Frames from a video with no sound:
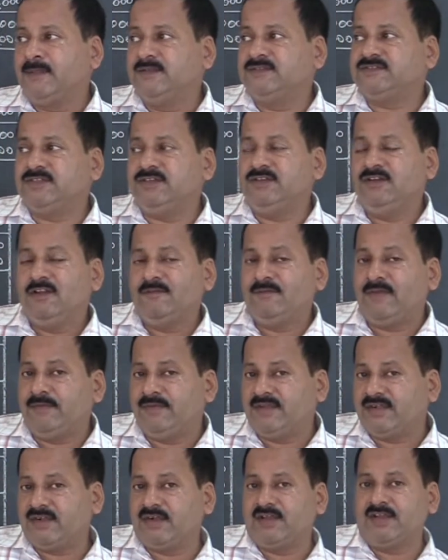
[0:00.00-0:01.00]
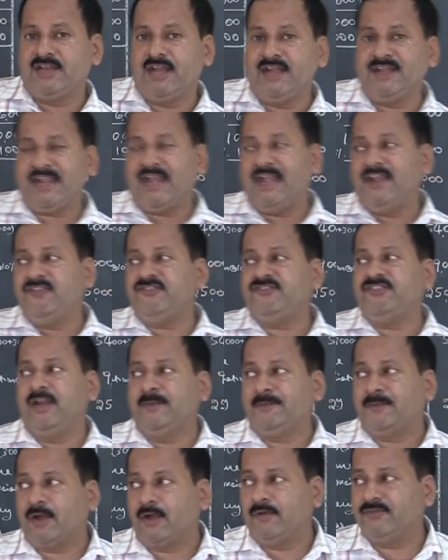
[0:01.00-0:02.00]
So when we create
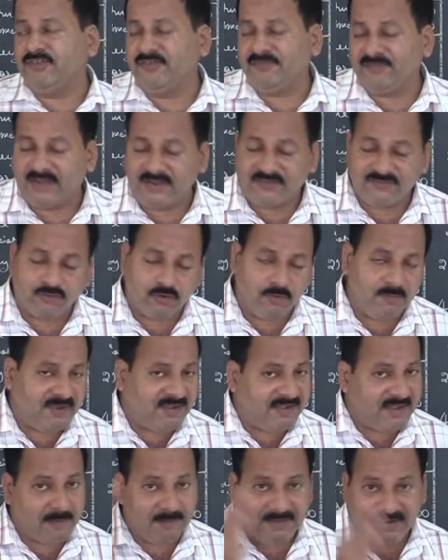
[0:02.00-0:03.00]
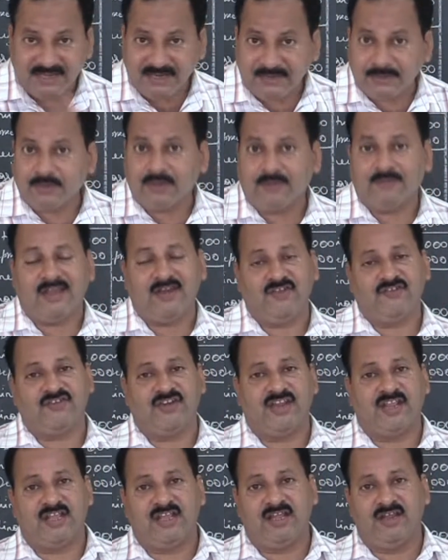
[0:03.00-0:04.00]
additional provision, that should be debited to
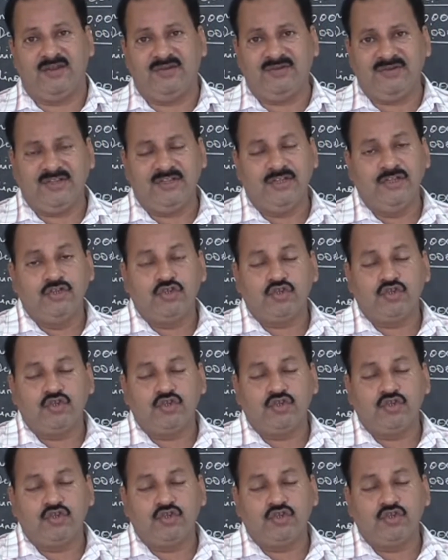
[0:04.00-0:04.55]
revaluation account,